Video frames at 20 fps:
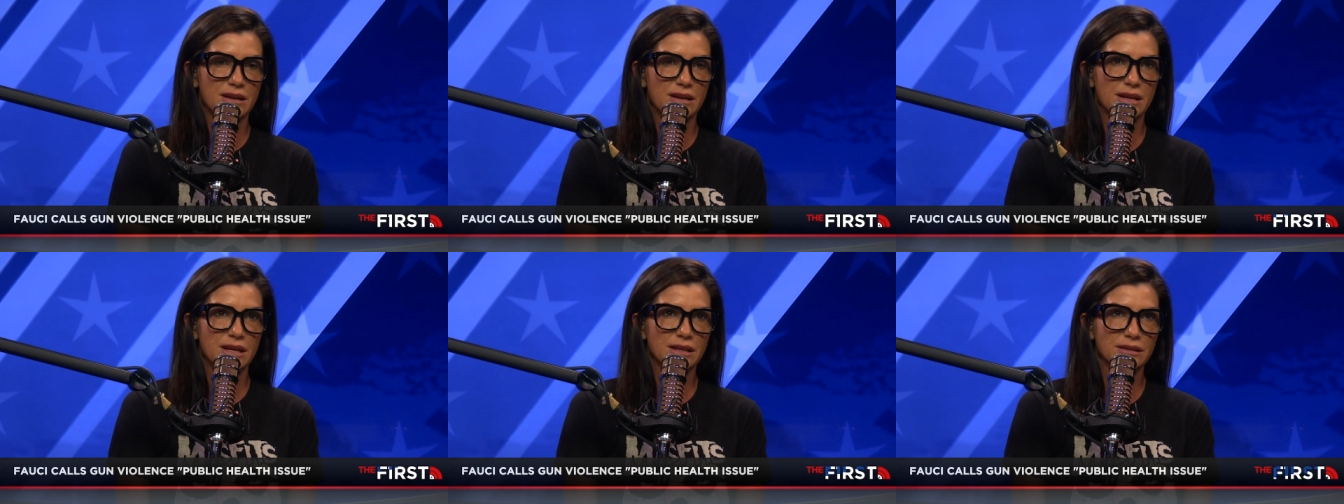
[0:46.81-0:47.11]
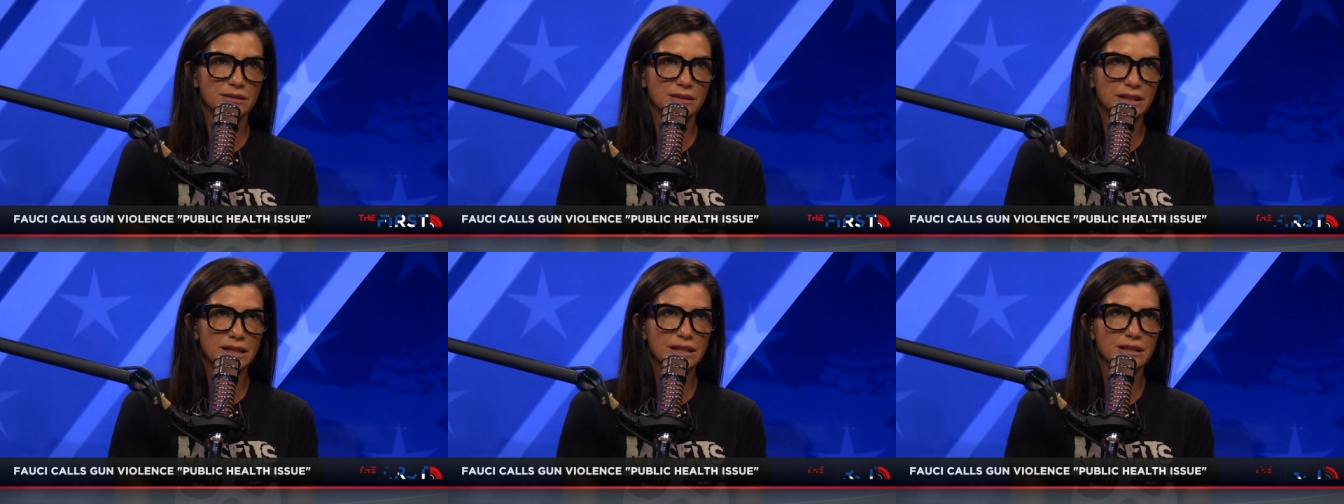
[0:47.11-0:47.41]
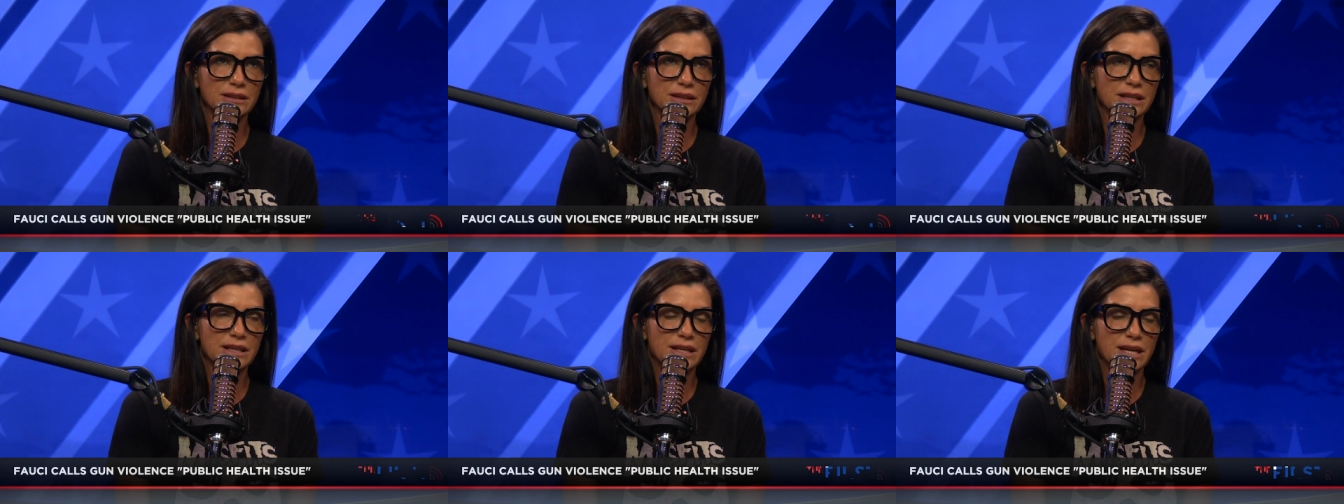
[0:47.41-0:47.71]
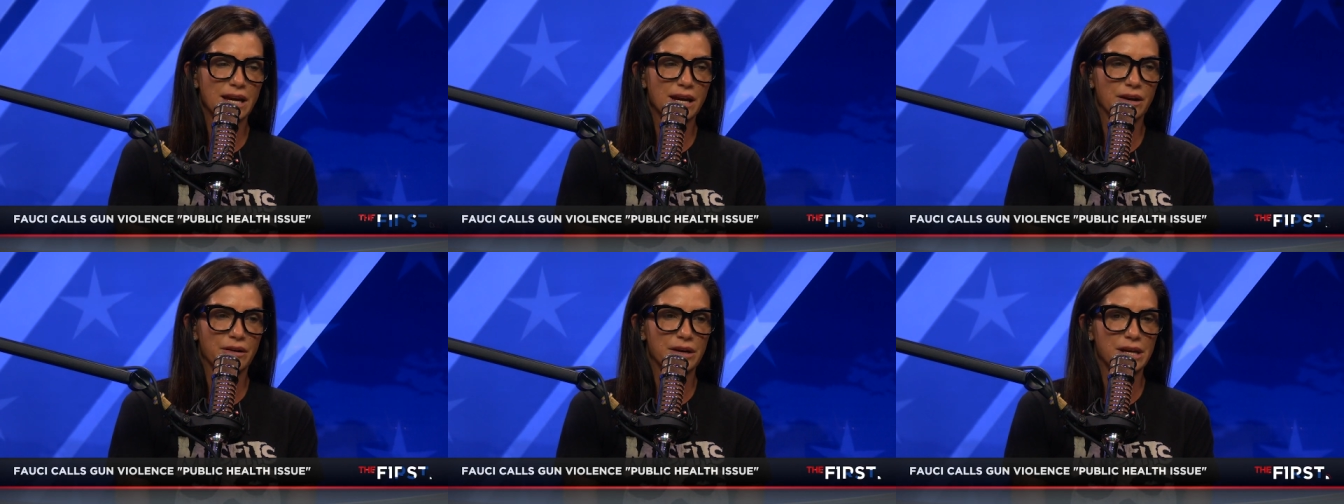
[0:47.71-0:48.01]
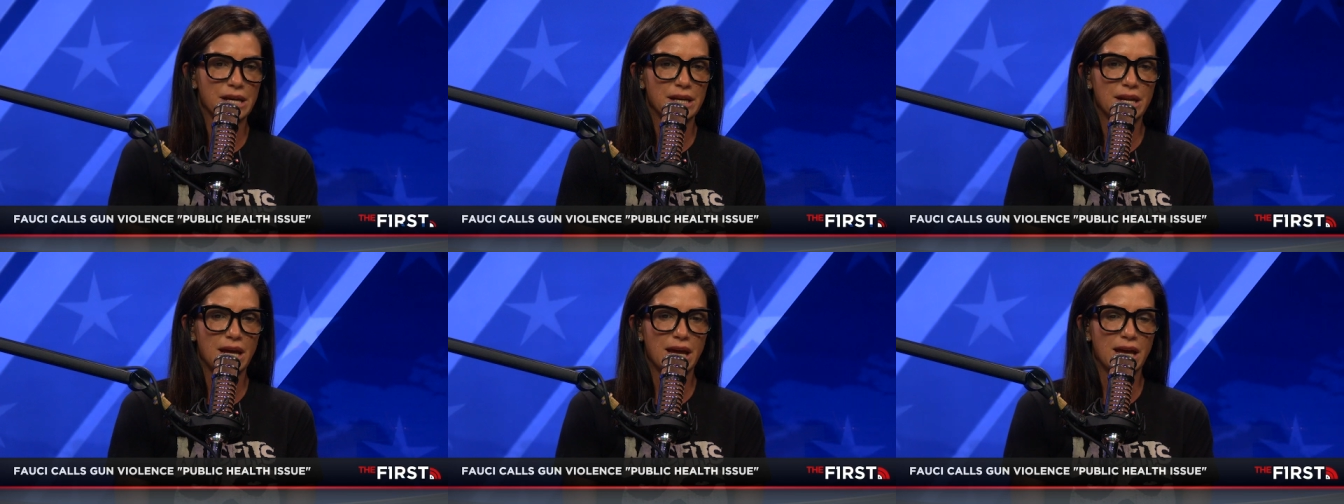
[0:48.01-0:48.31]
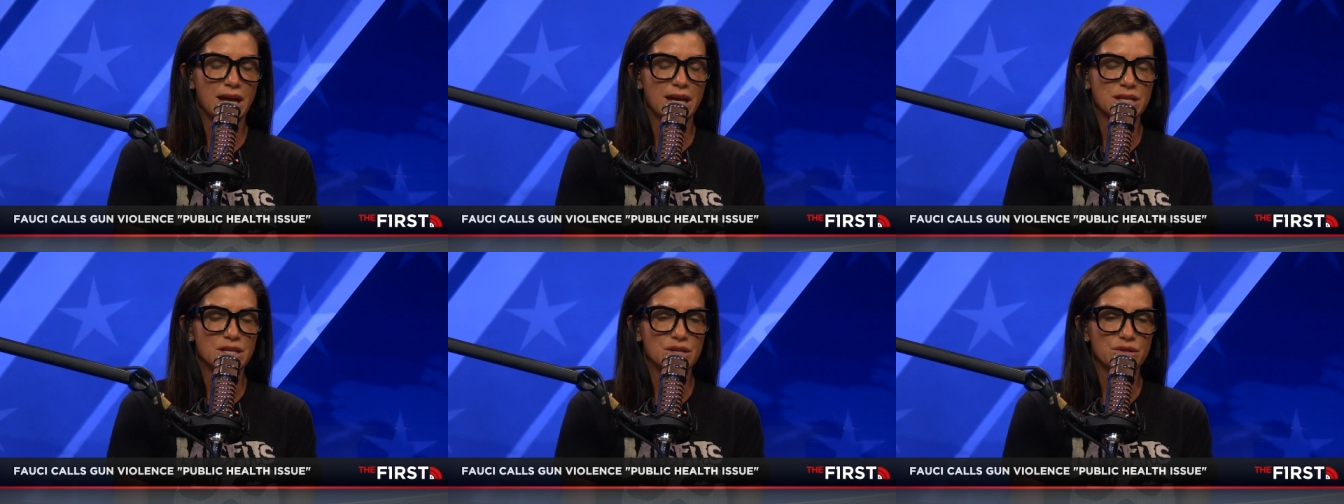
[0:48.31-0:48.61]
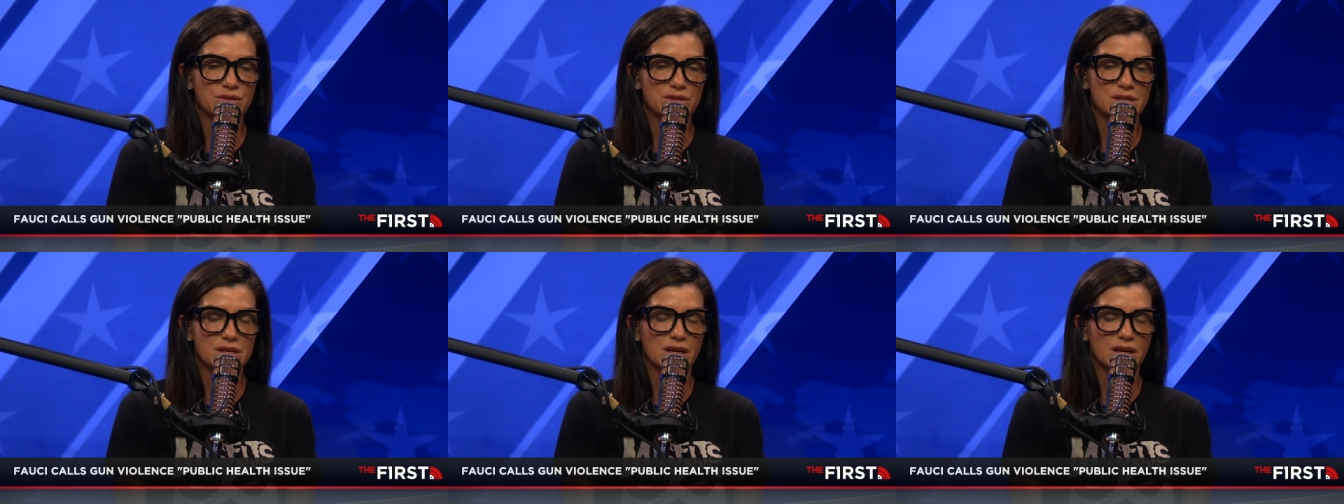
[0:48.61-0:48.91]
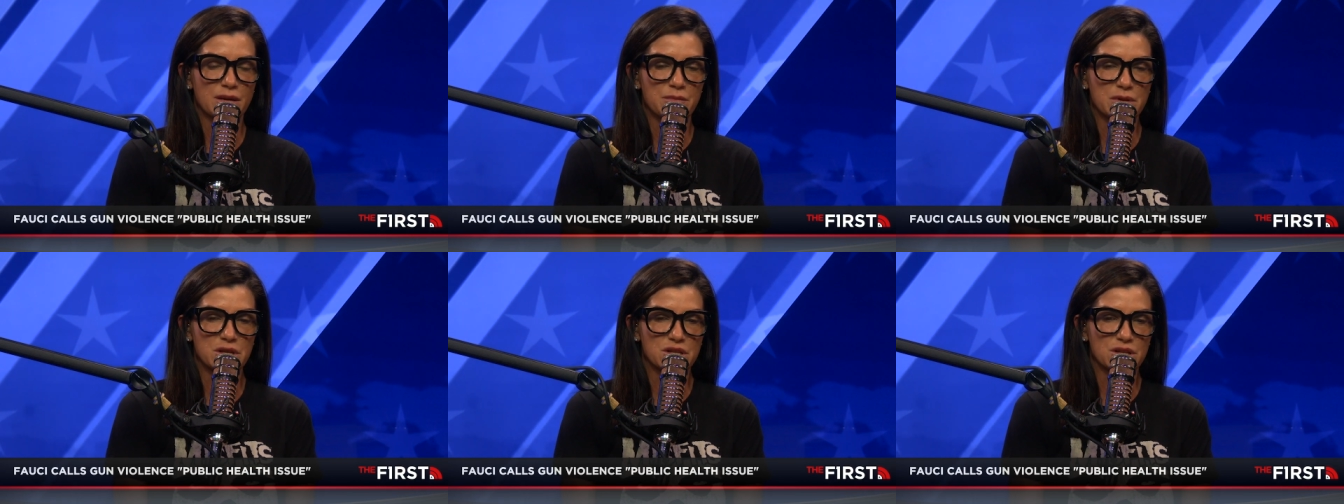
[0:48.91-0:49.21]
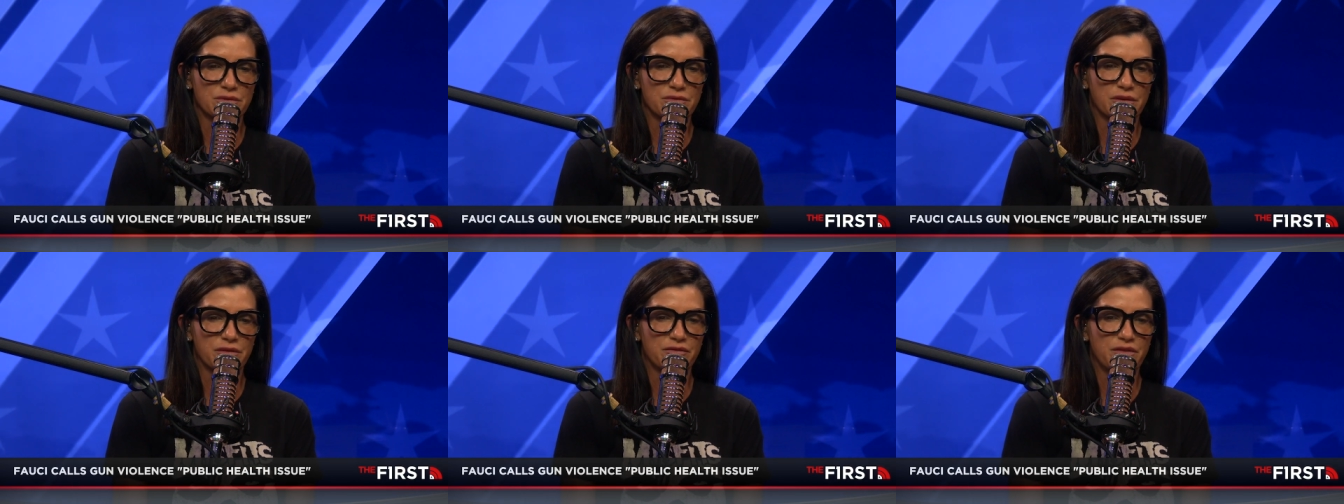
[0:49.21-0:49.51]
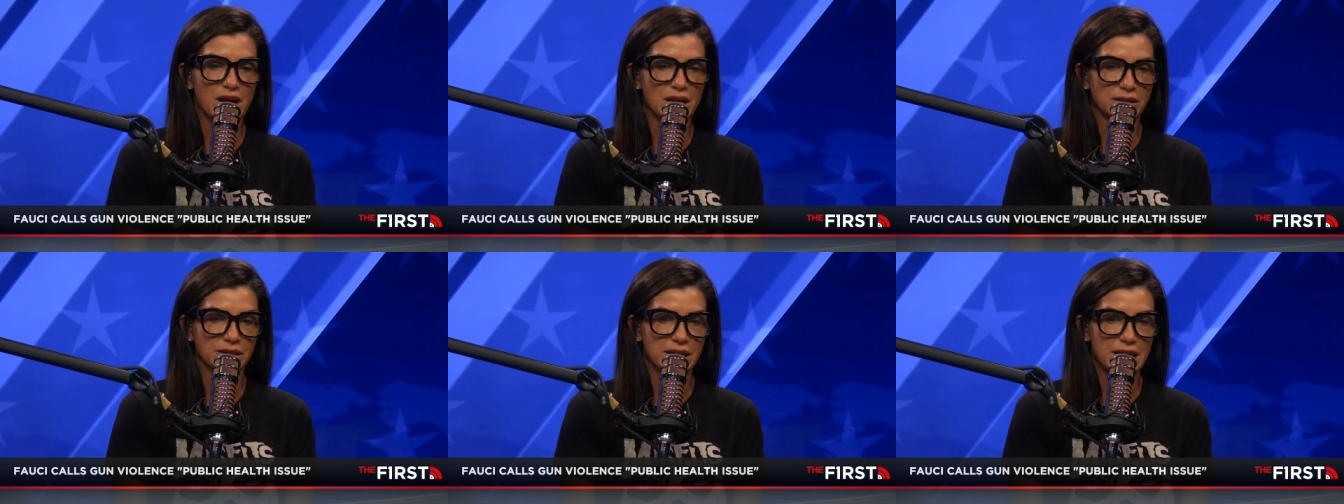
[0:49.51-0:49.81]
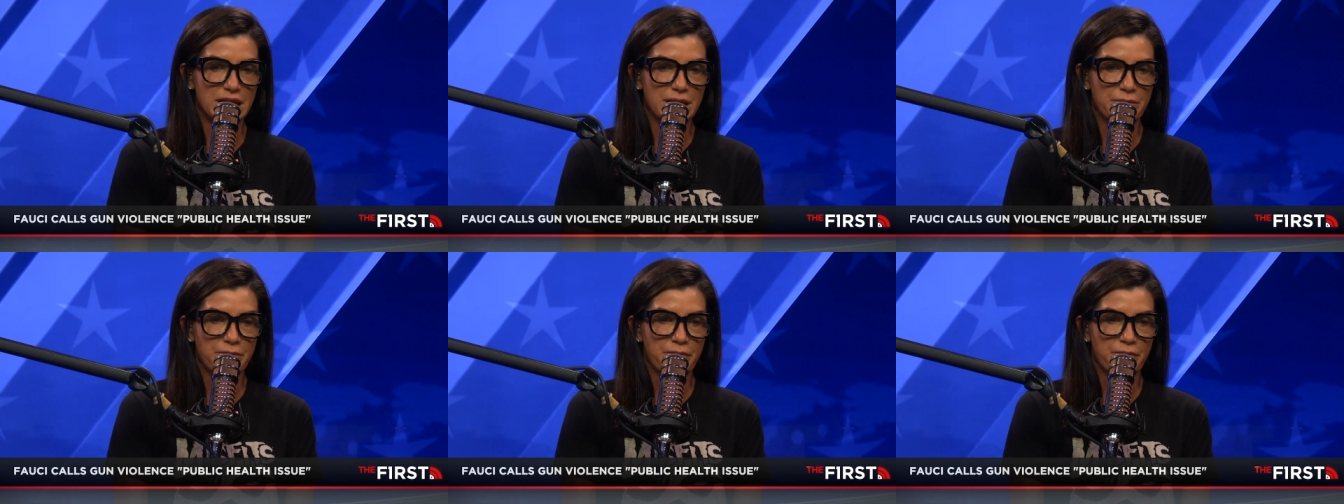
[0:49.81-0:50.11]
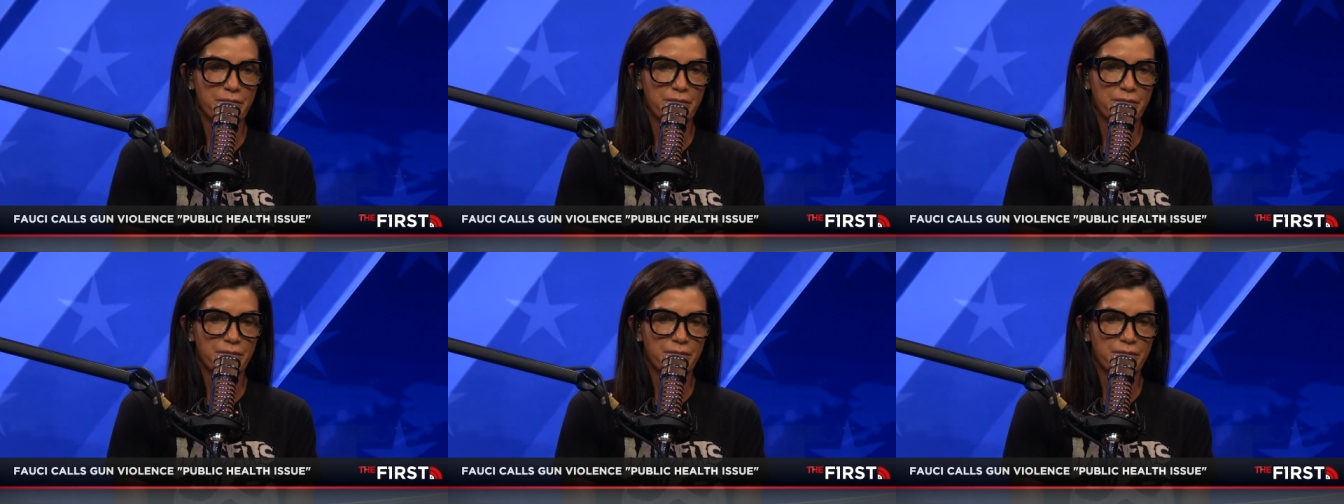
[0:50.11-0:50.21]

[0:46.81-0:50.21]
illegally carried and used in the commission of a felony.